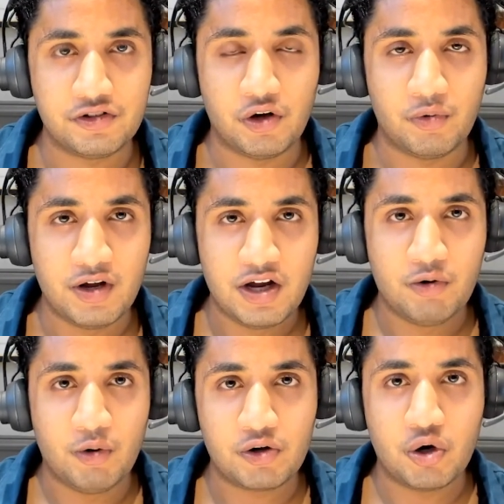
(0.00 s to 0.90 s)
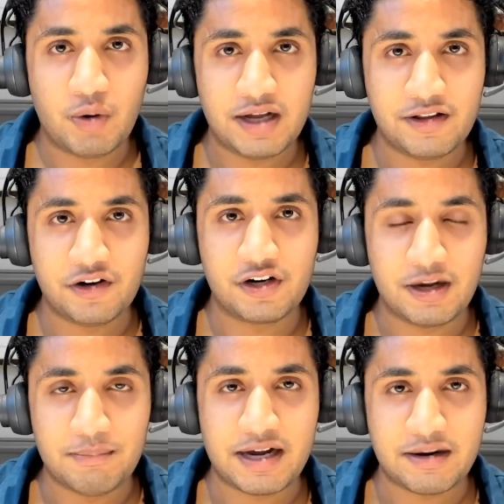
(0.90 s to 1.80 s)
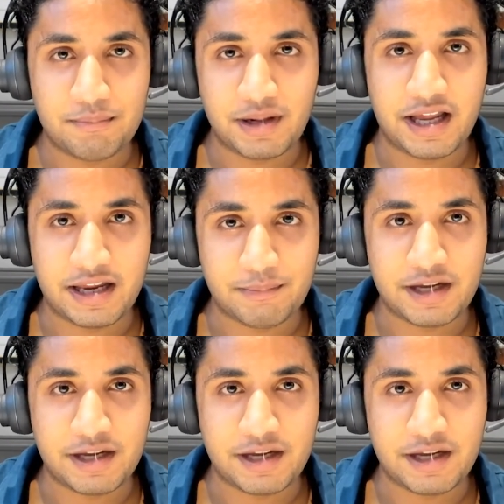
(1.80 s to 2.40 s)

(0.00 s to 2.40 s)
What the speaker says: So will Kawhi Leonard come back and play?